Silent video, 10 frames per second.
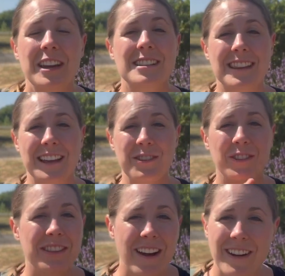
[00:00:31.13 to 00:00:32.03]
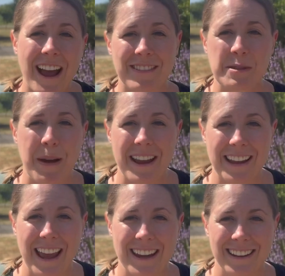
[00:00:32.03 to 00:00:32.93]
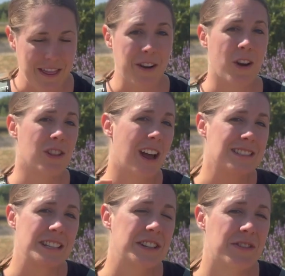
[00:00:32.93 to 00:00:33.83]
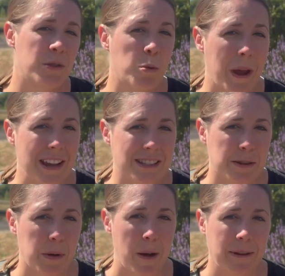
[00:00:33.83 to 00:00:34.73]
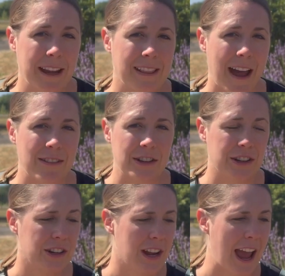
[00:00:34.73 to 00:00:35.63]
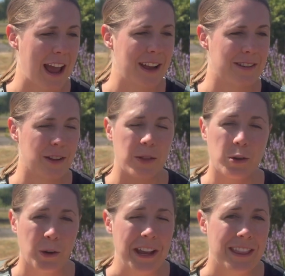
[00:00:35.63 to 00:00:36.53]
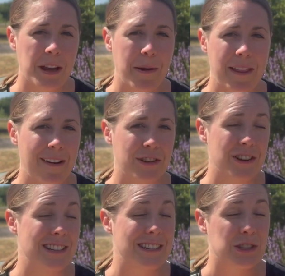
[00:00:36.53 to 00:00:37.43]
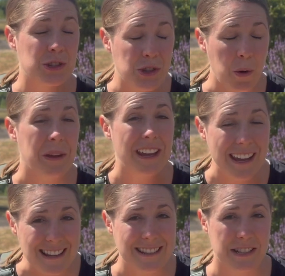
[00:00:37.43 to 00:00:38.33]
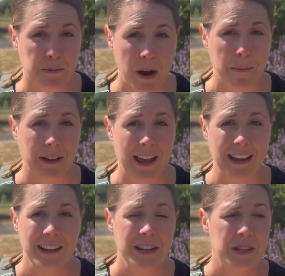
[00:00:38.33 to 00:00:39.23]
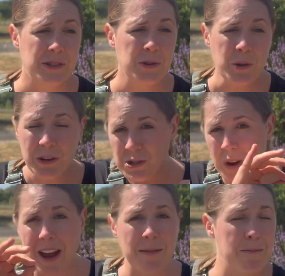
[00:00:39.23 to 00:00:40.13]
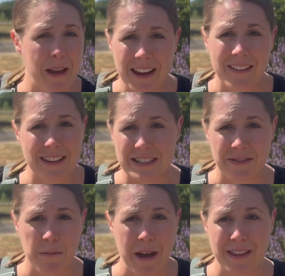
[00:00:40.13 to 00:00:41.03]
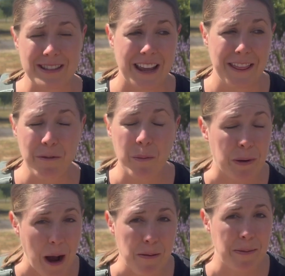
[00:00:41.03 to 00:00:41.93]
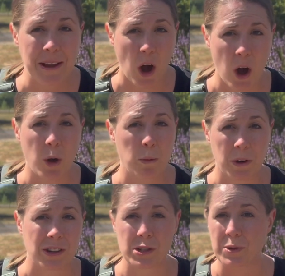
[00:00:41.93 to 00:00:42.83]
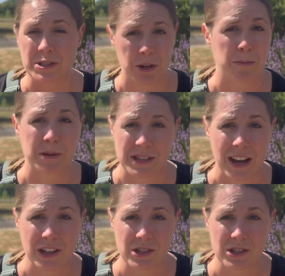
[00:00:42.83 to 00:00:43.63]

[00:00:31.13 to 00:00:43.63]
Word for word: so that you'll never have to buy it again. There are lots of different ways to propagate lavender and the great thing about lavender is it is so easy to propagate. So you can try many of these different methods and they will probably all work to a certain percentage.